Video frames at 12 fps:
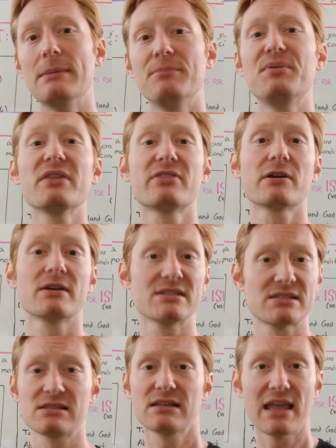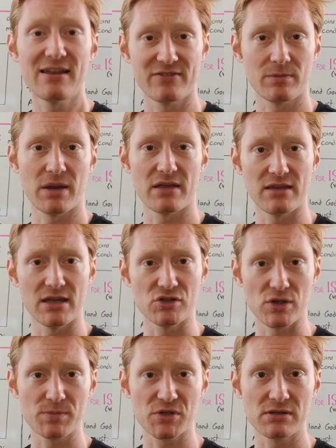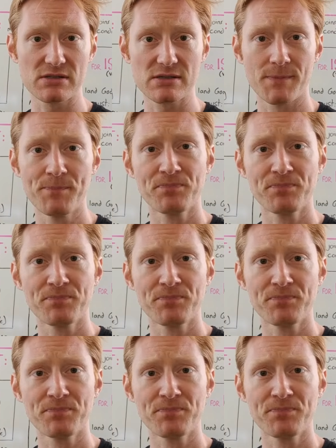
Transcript: but they're enslaved by the Egyptians.